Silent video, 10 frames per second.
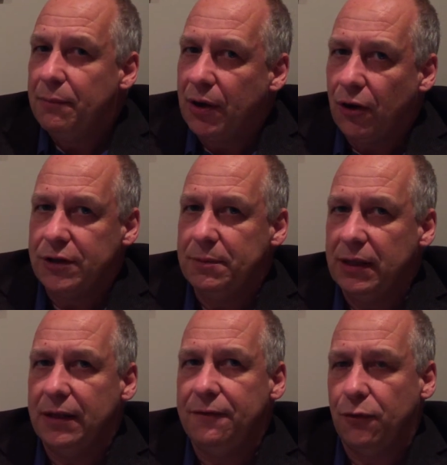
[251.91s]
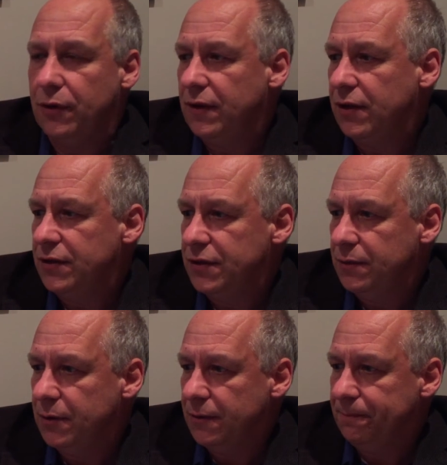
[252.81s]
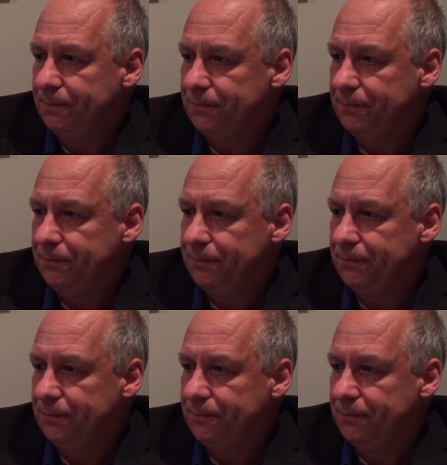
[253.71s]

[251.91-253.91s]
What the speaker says: but ultimately for the consumer.